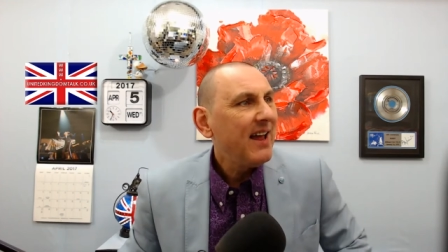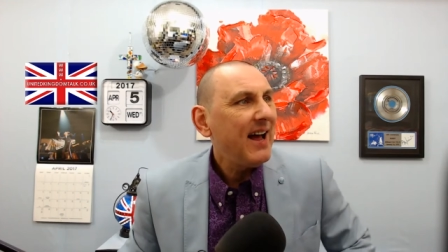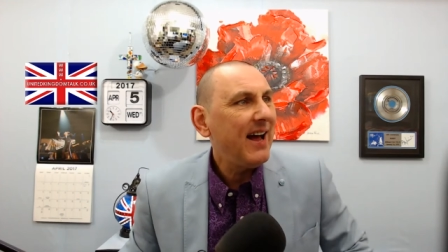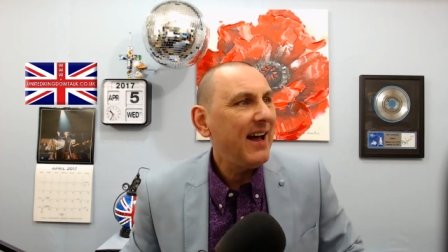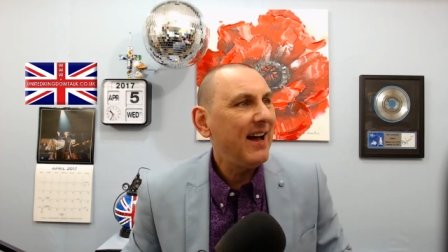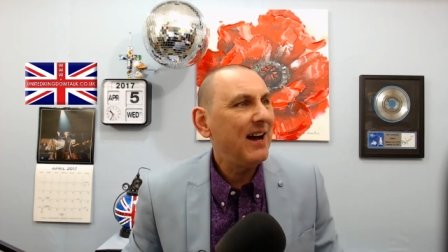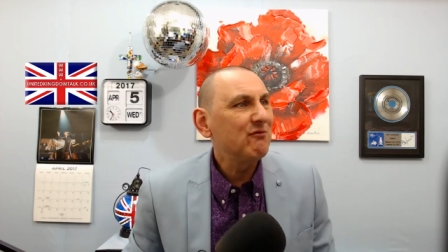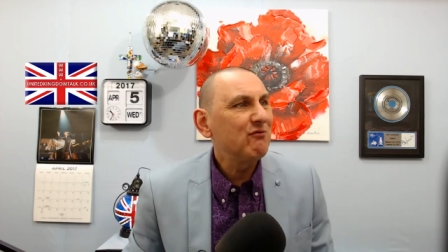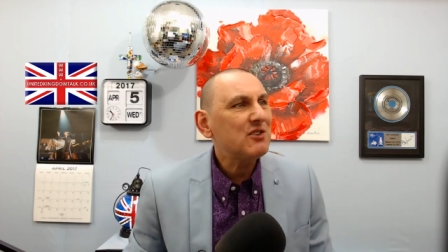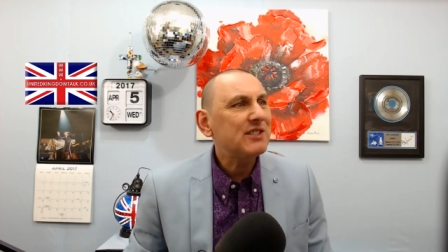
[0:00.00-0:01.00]
Uh,
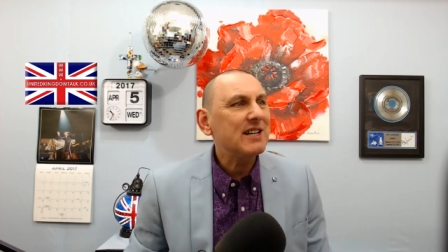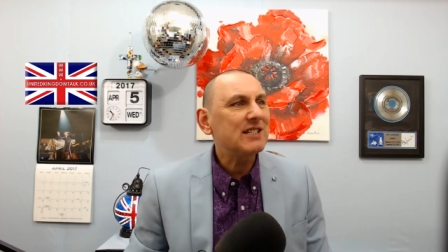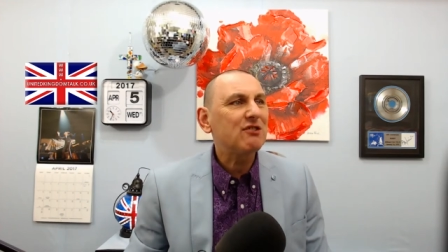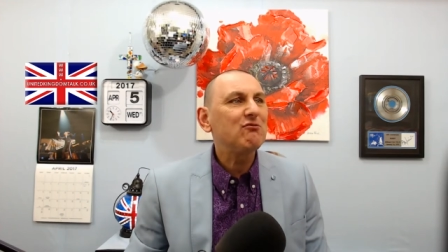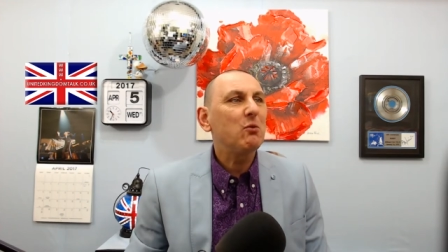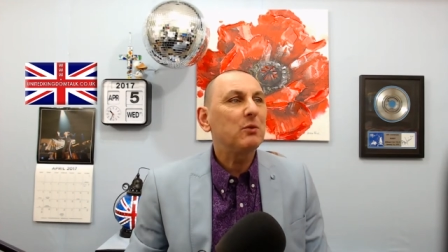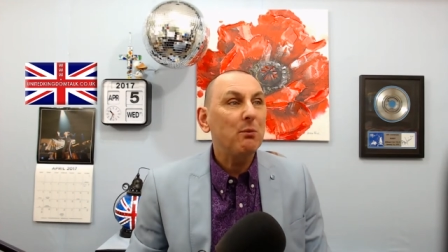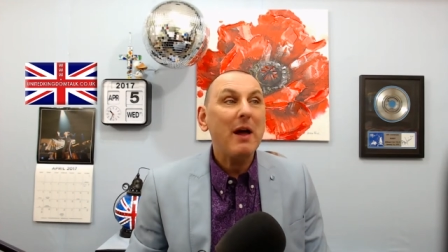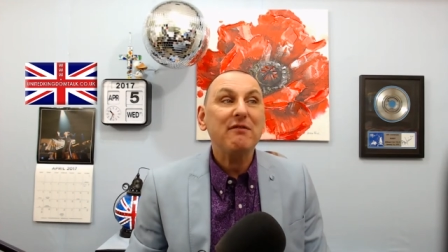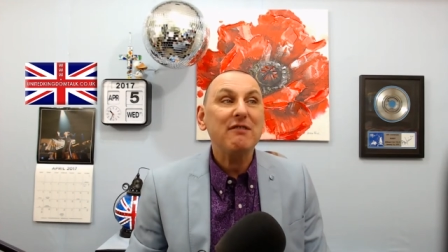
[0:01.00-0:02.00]
Rod says the the
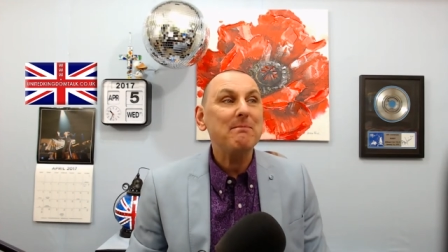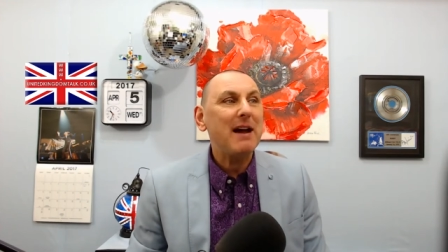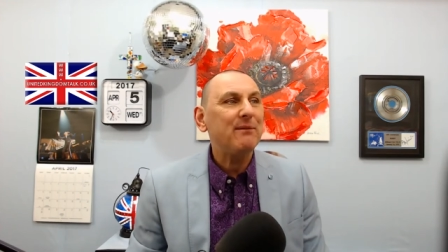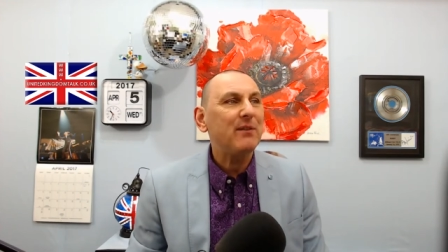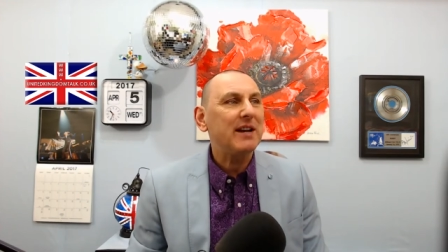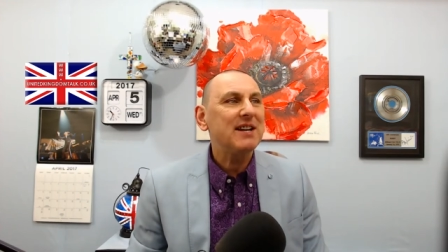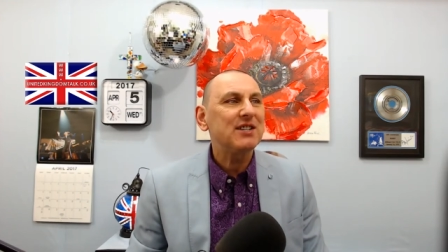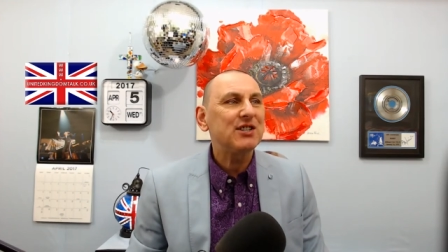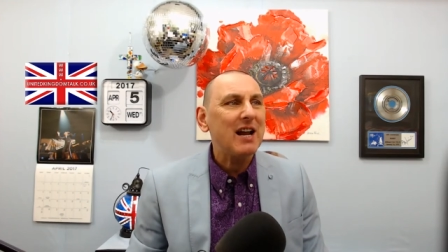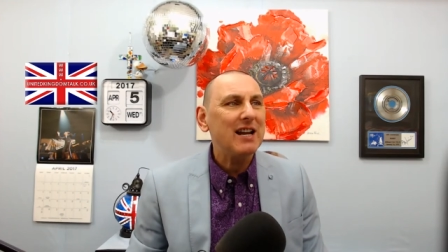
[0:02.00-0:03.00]
weather in Bedford is
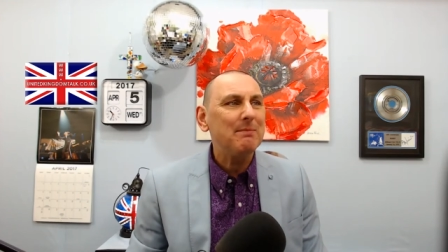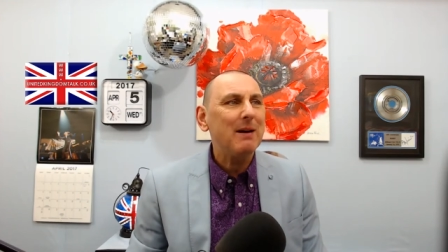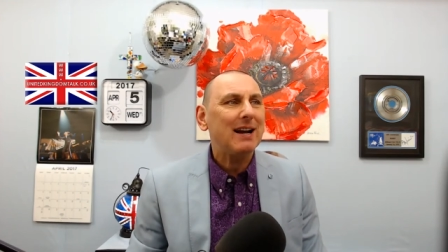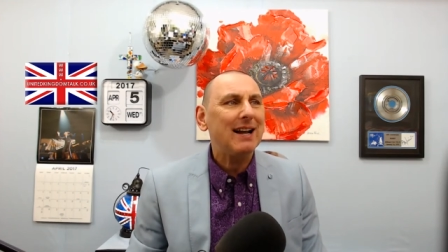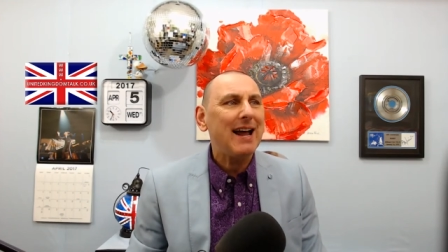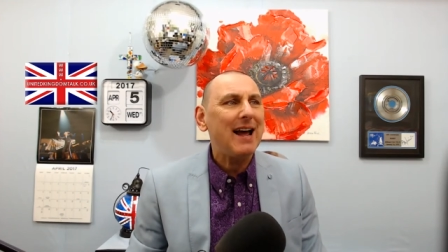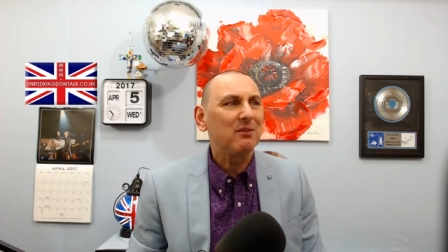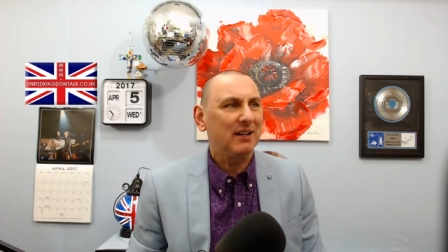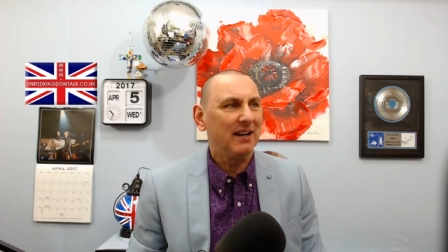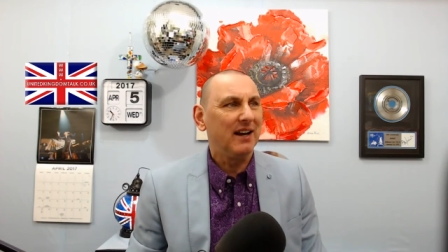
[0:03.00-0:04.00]
sunny but
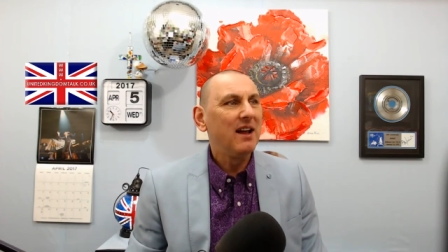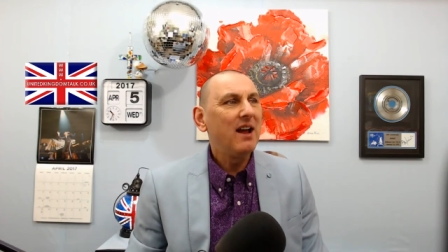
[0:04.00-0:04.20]
cloudy.